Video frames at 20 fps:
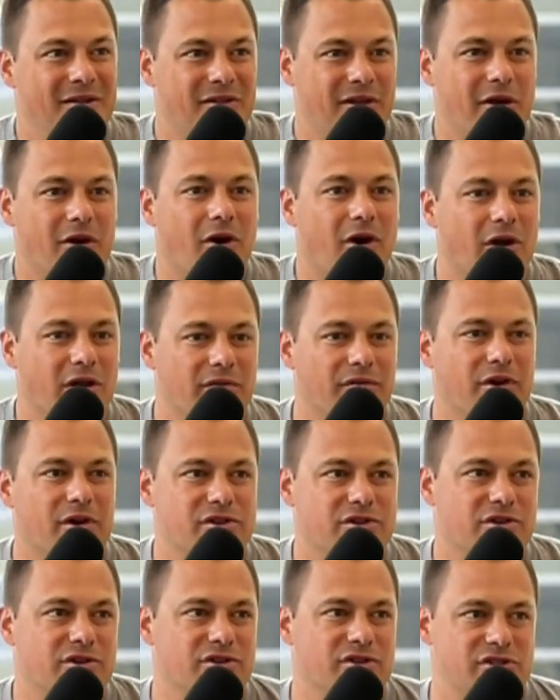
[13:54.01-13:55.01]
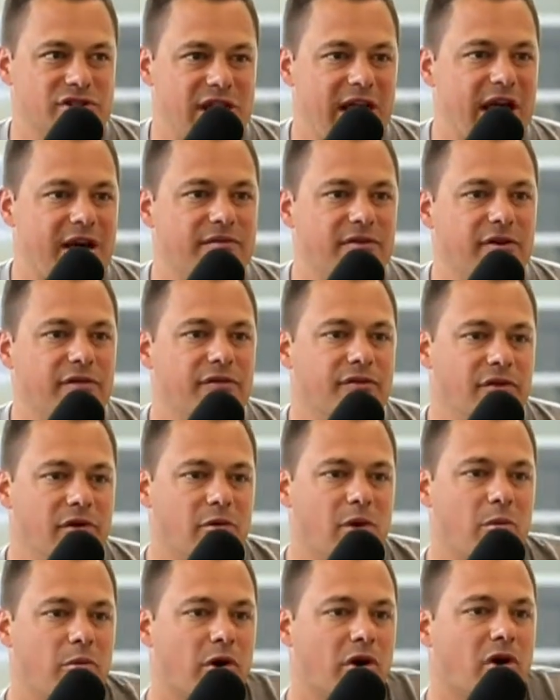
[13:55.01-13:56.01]
that all of our churches have of
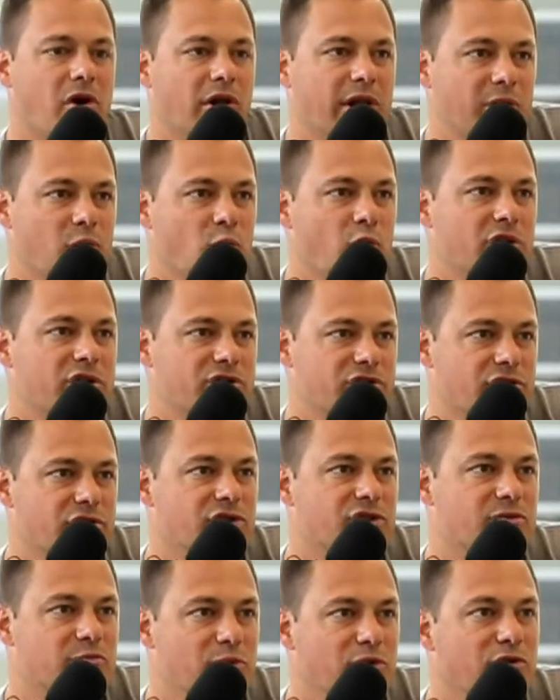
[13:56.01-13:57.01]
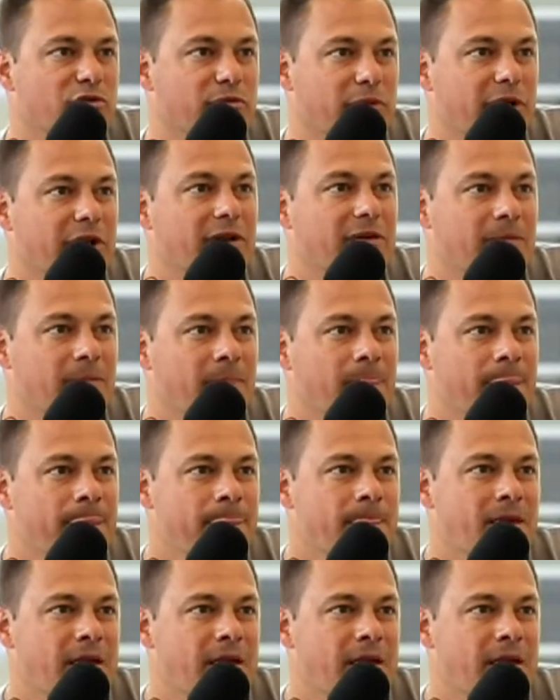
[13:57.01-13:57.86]
what we're calling one church movement. Mm-hmm.